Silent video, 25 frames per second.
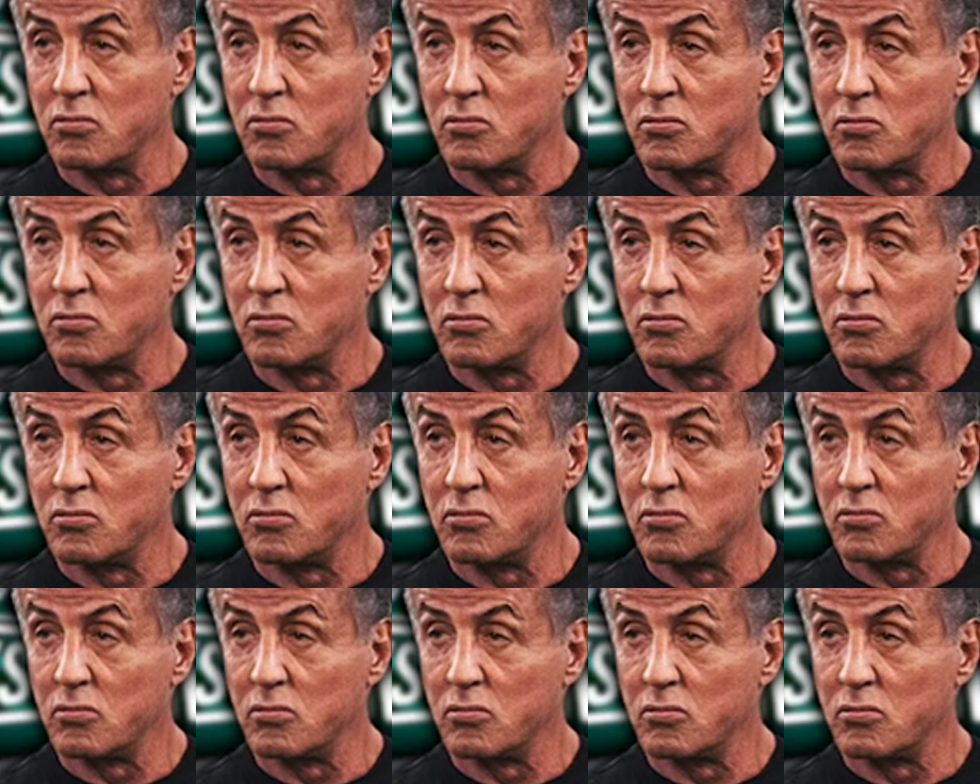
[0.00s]

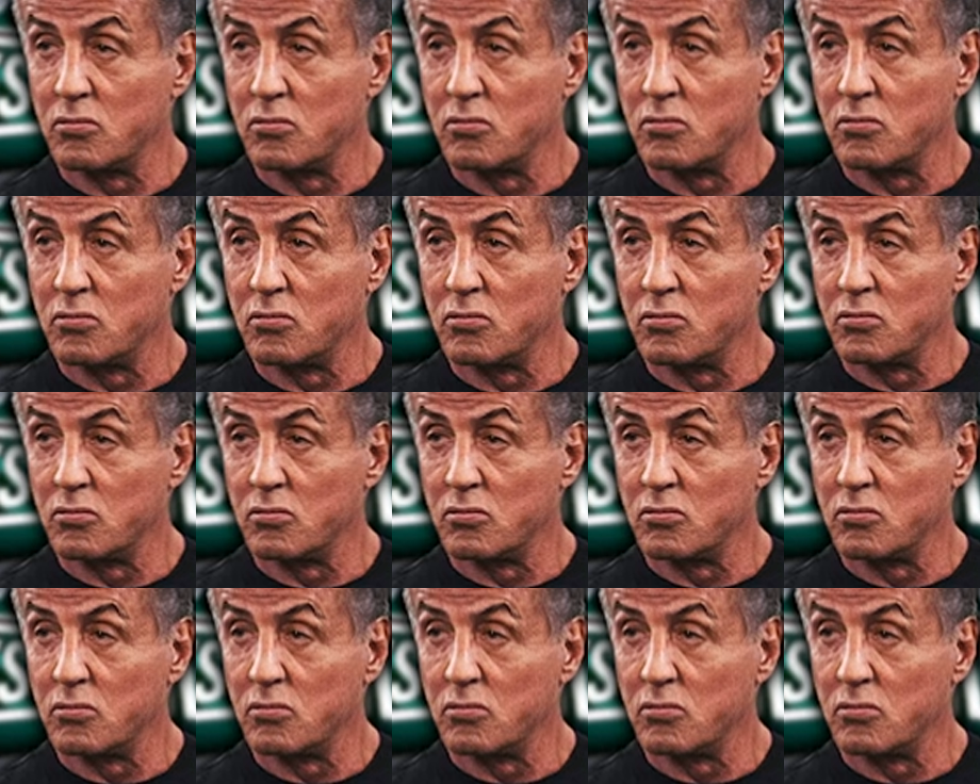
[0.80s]

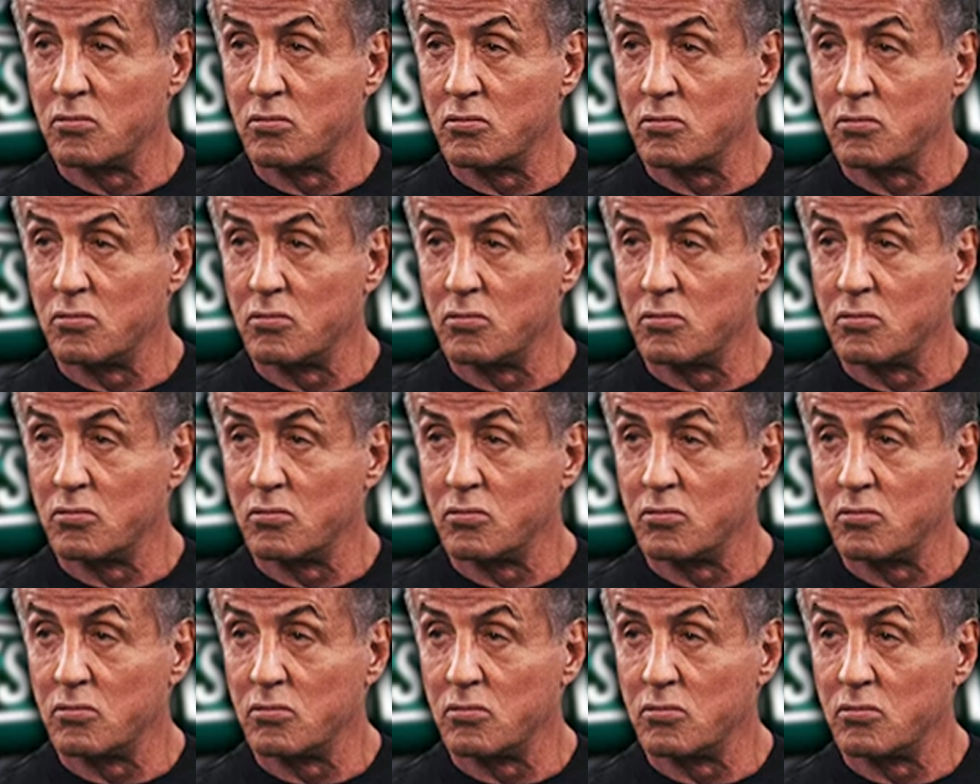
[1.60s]

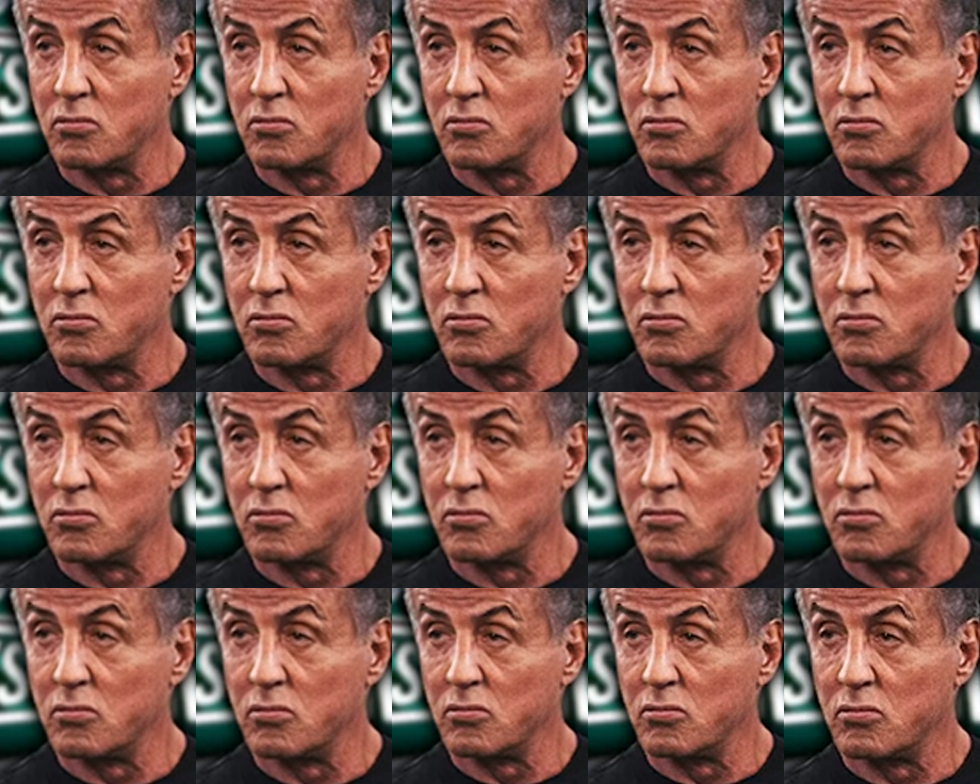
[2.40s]

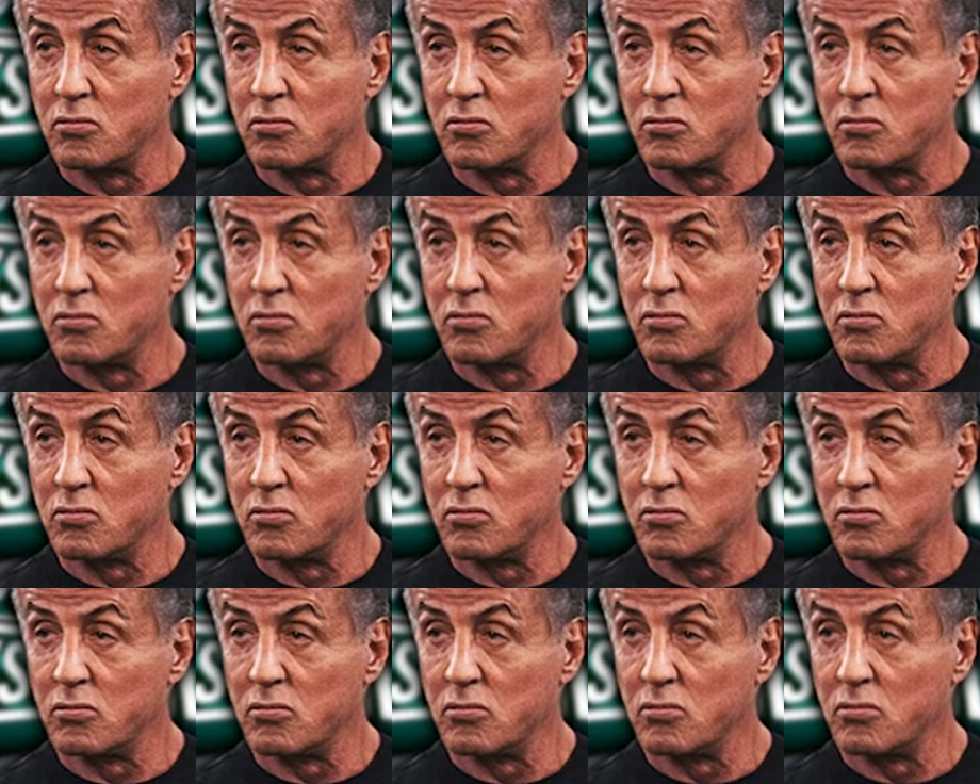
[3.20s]

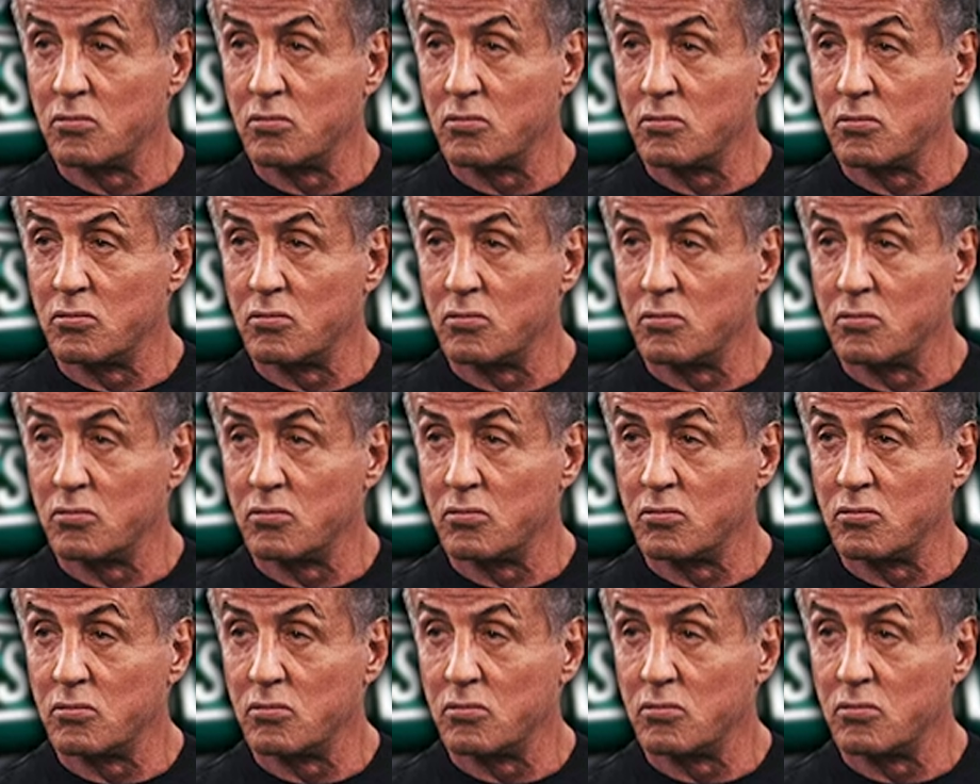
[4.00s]

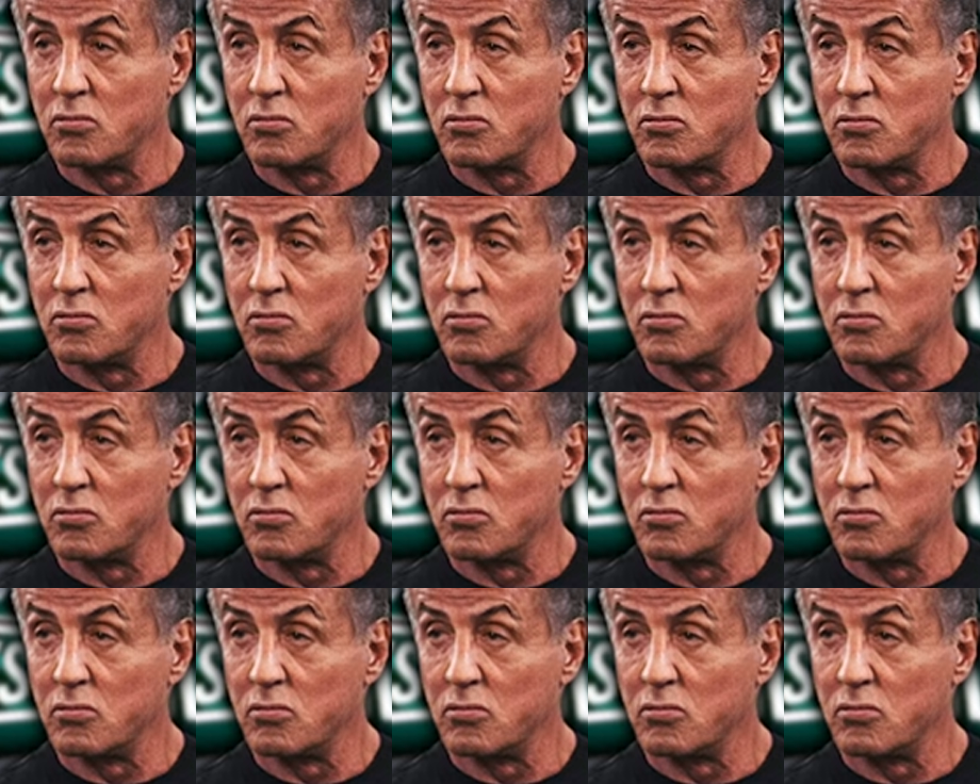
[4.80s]
(not speaking)